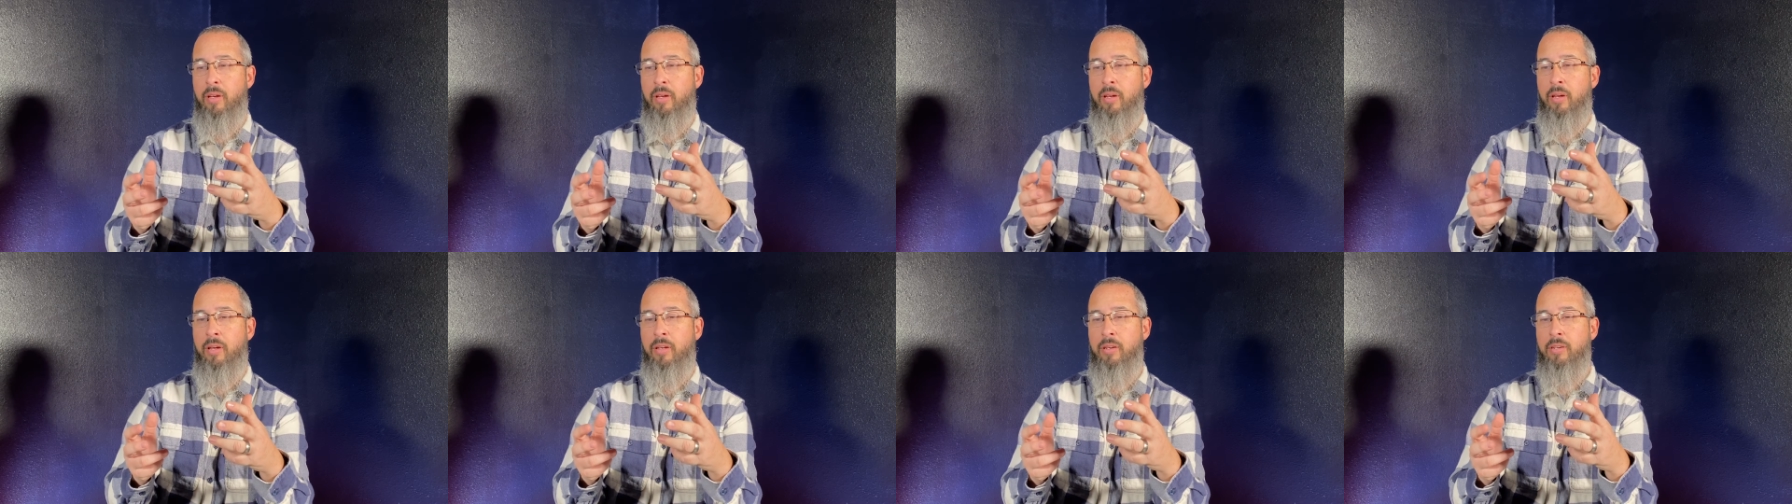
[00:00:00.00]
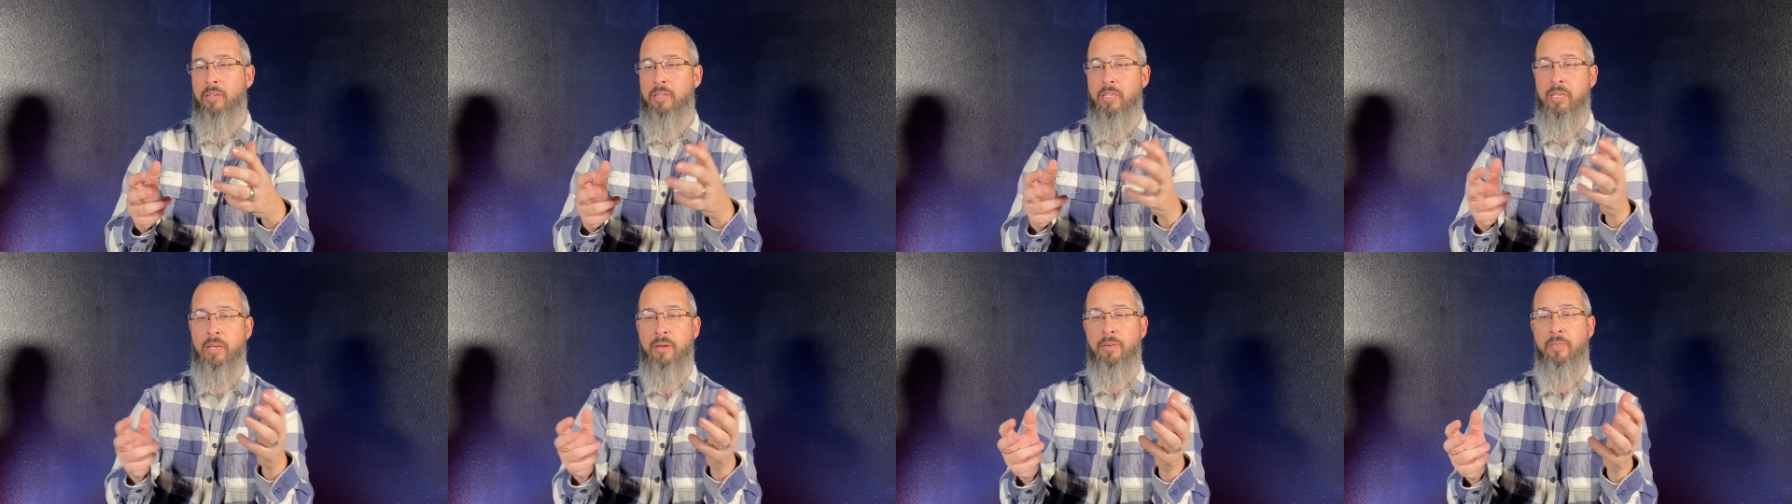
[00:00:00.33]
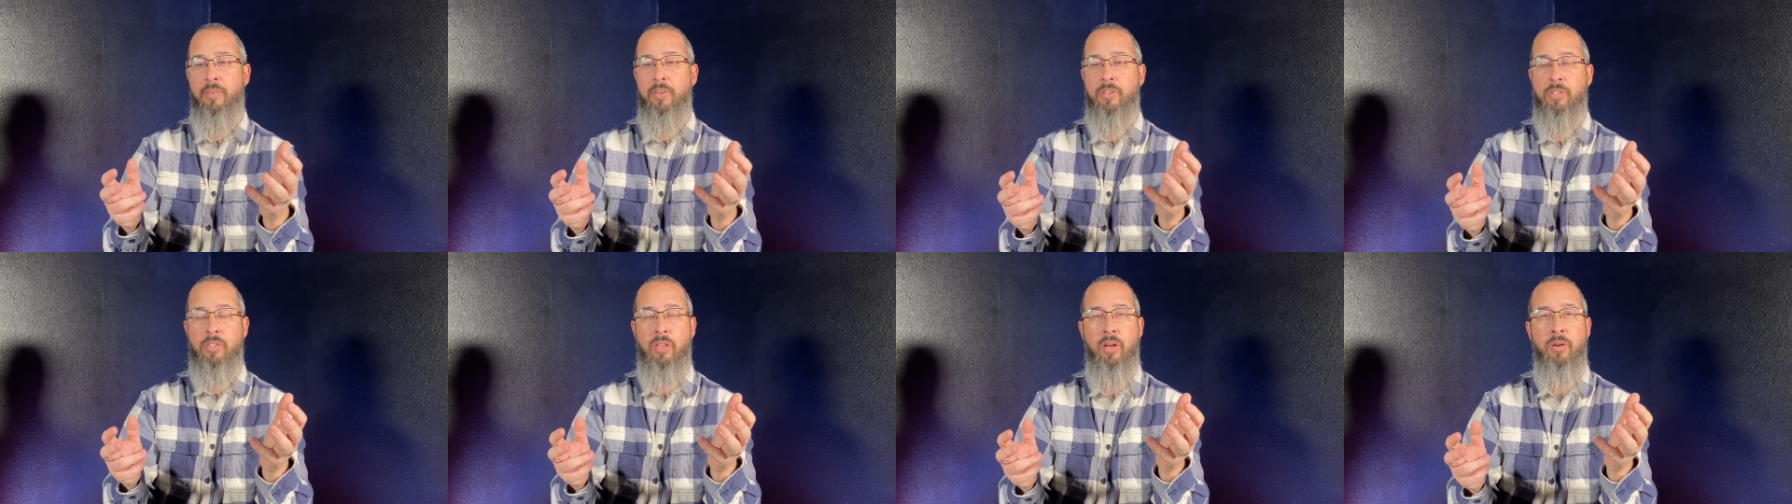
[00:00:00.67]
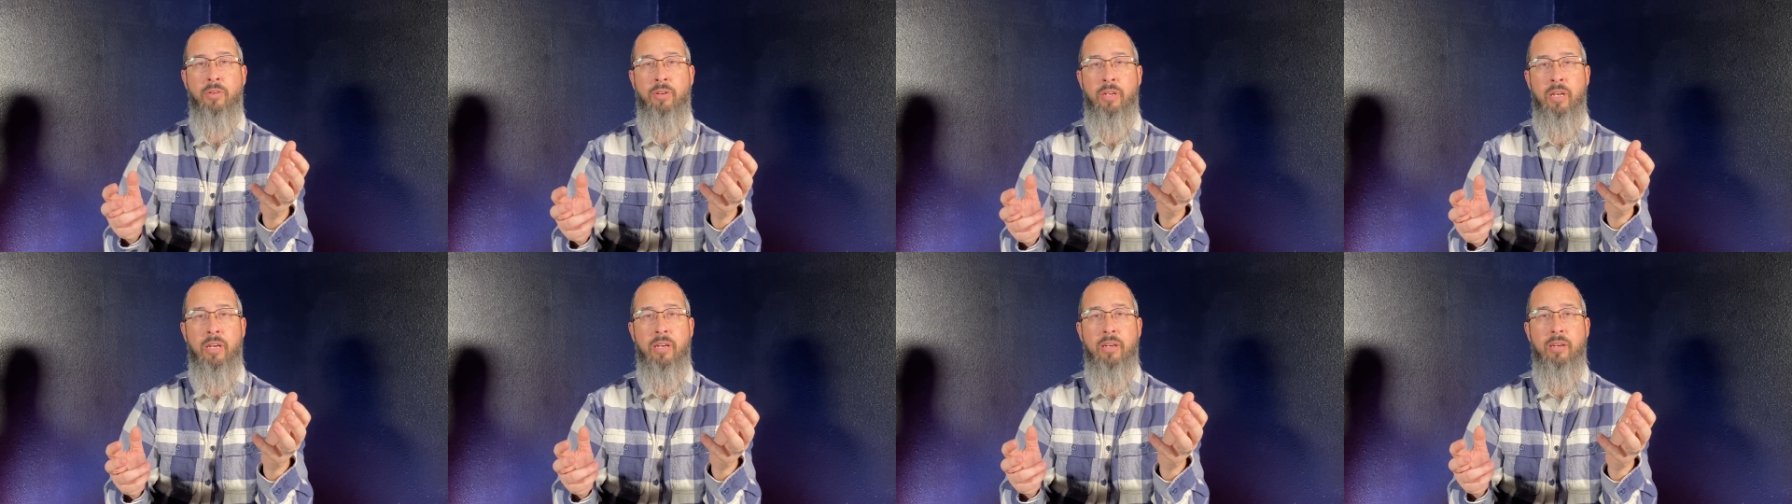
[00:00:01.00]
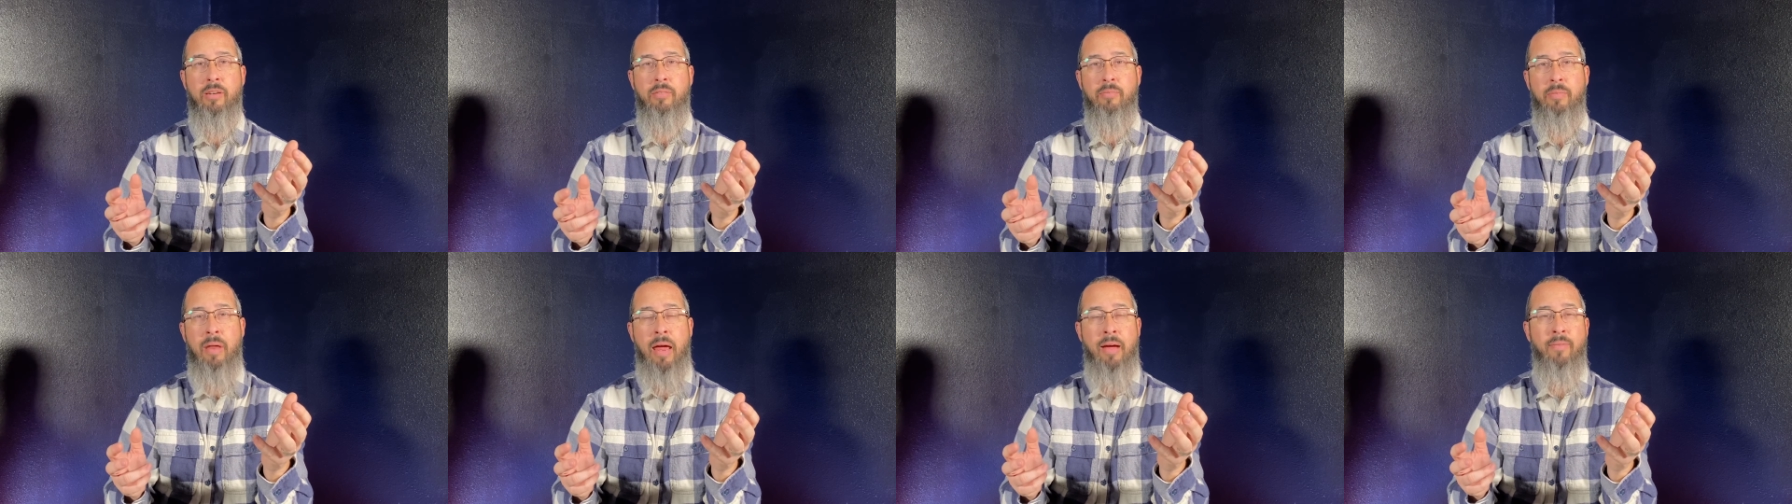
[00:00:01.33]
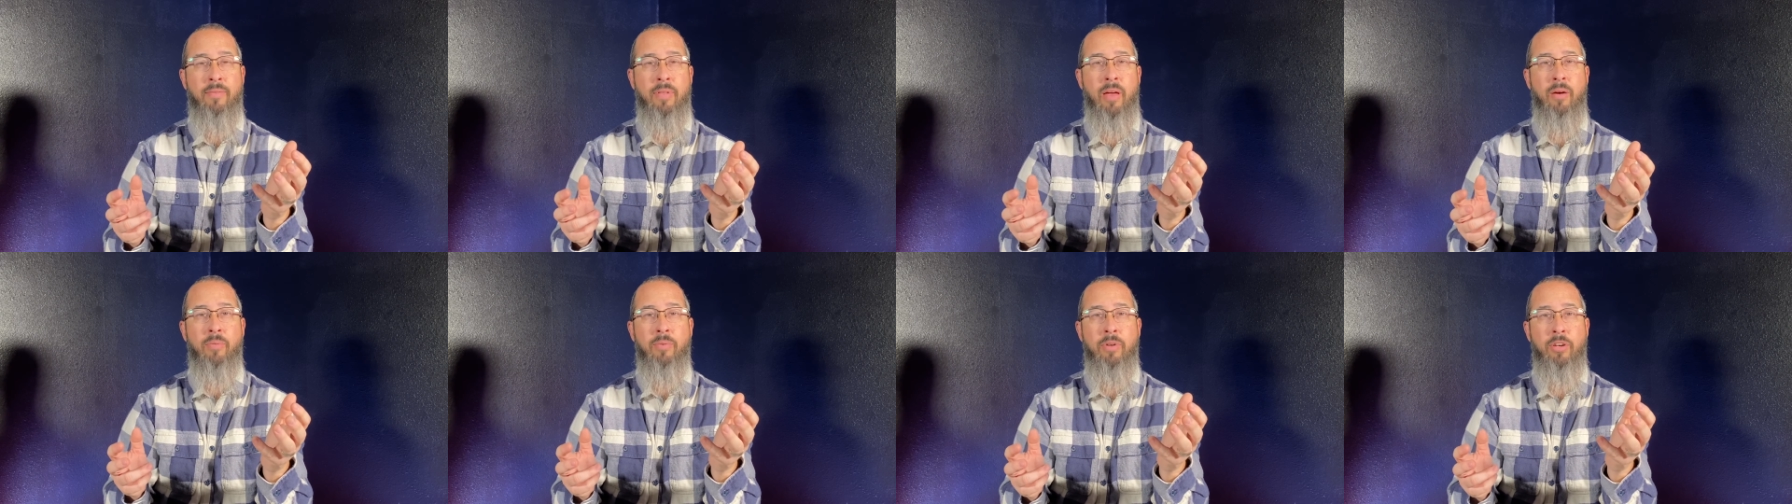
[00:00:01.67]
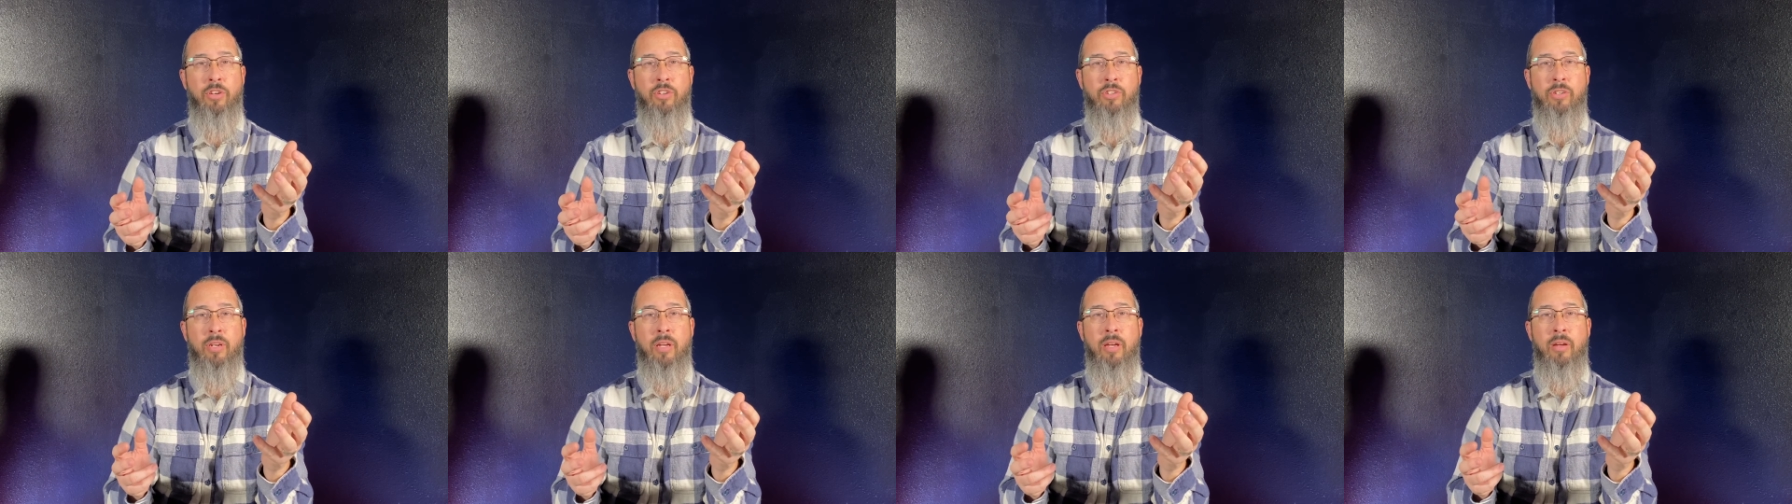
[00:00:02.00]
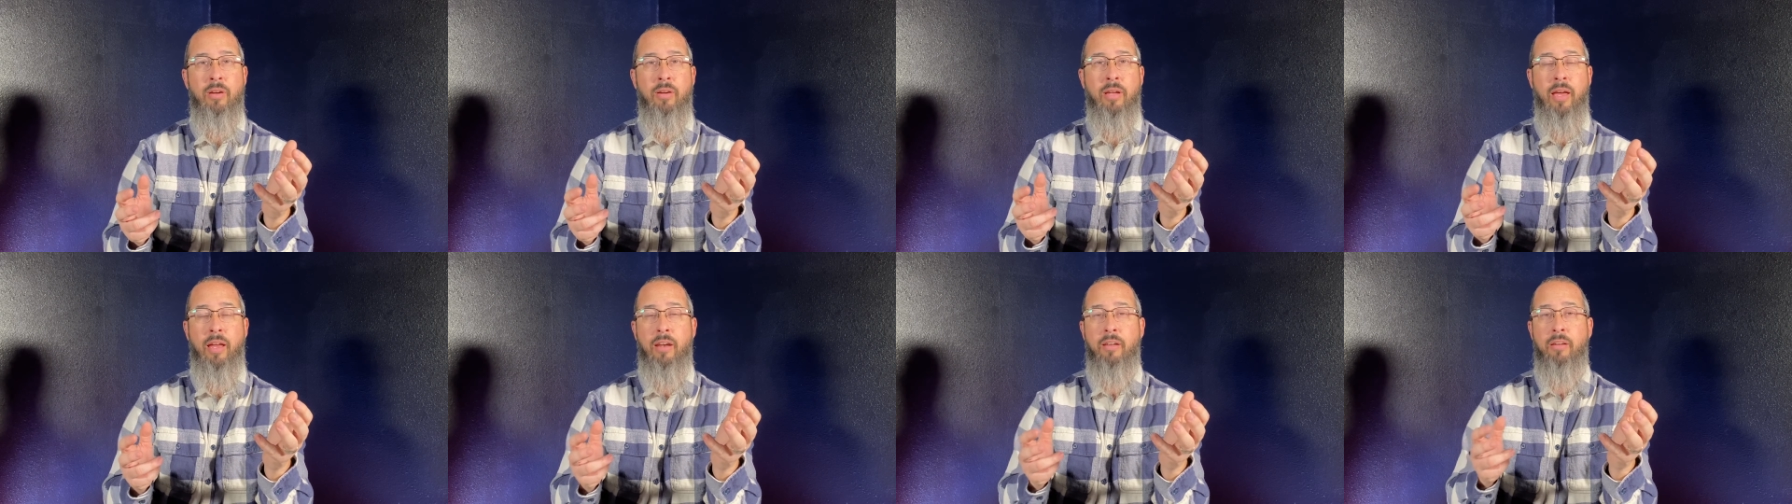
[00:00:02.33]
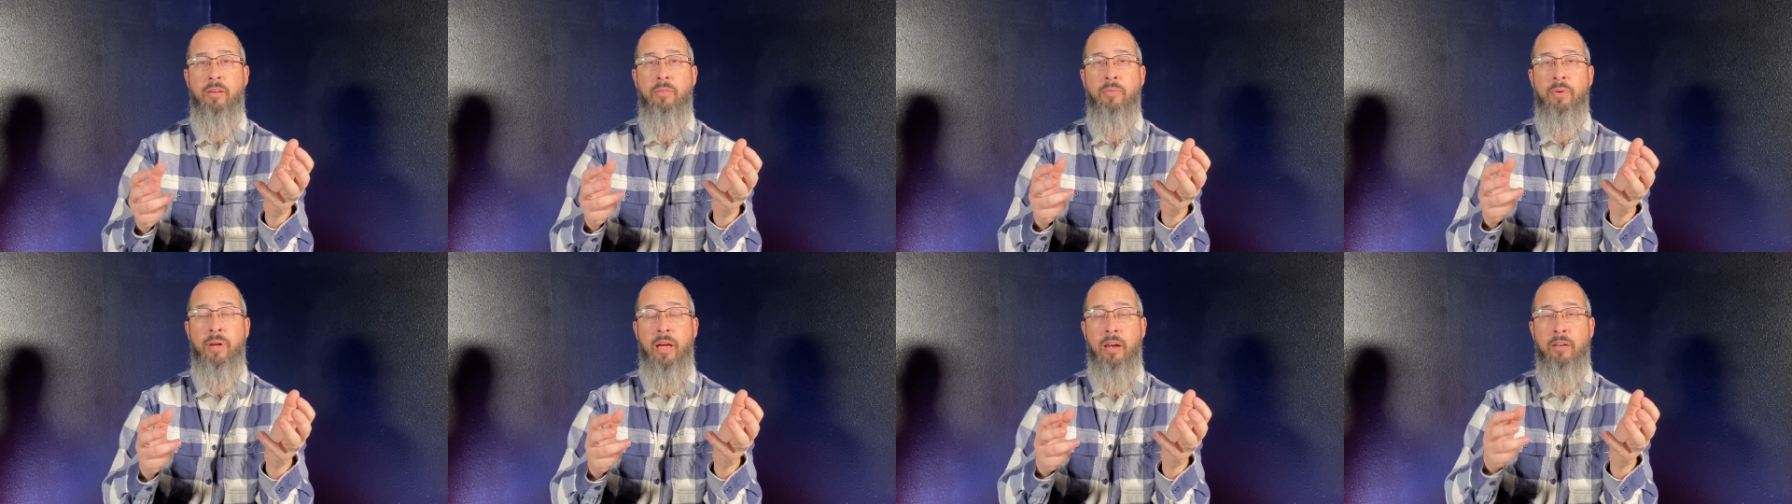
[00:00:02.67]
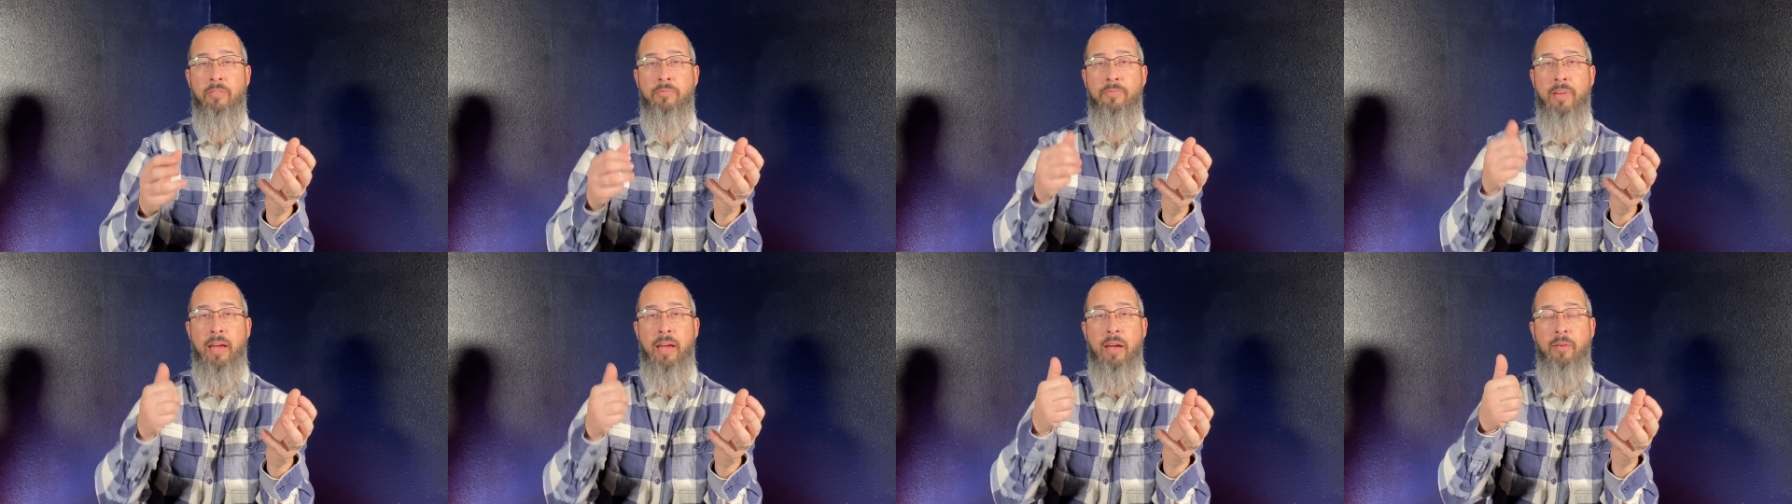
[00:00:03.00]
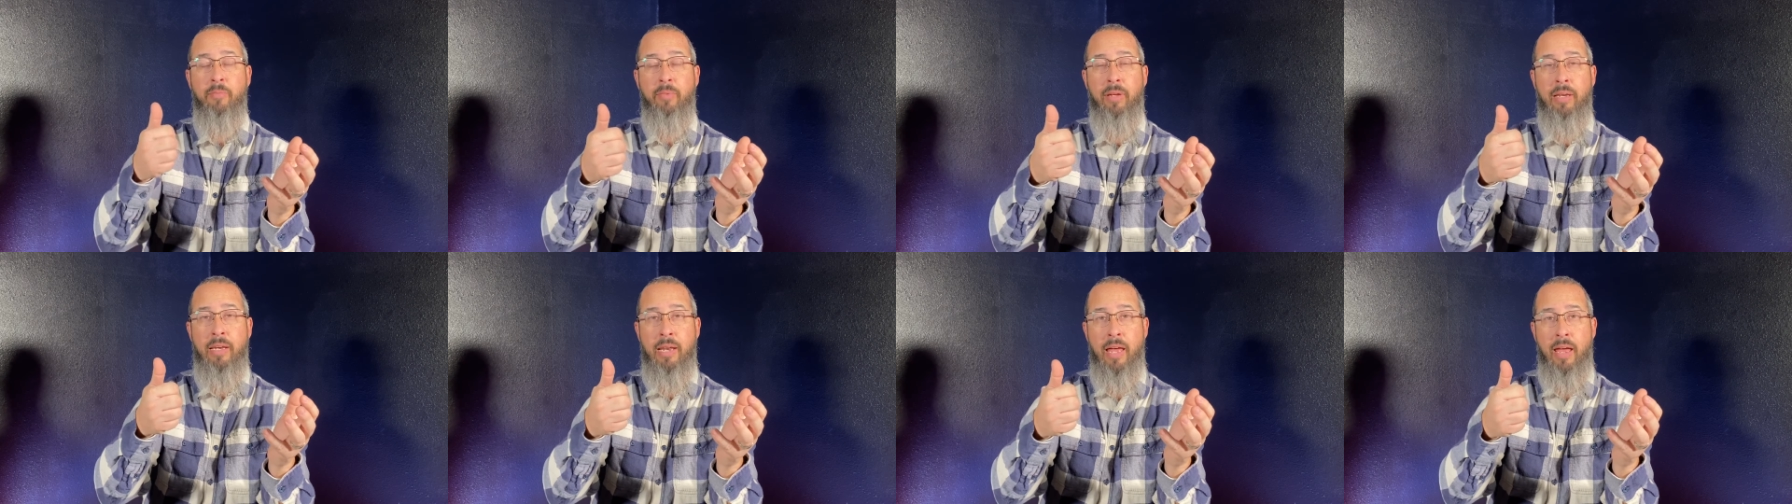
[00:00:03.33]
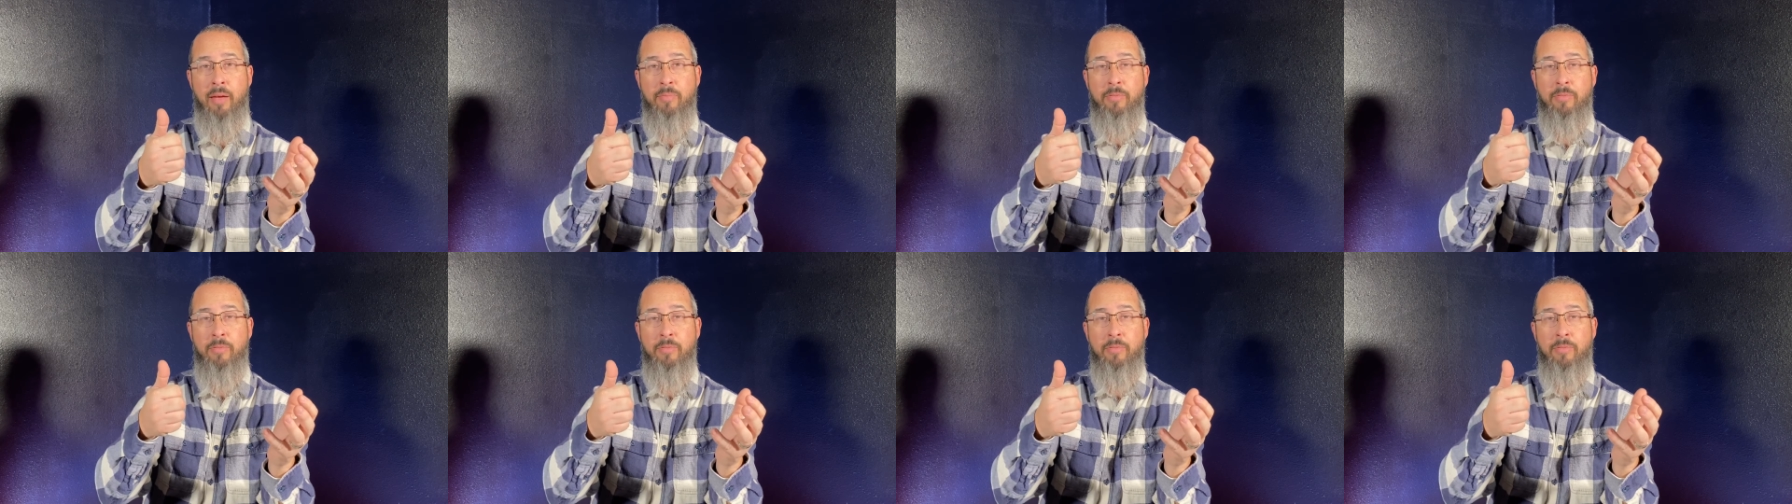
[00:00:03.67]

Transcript: Uh, some of us though didn't have that. We just got a we got a family name.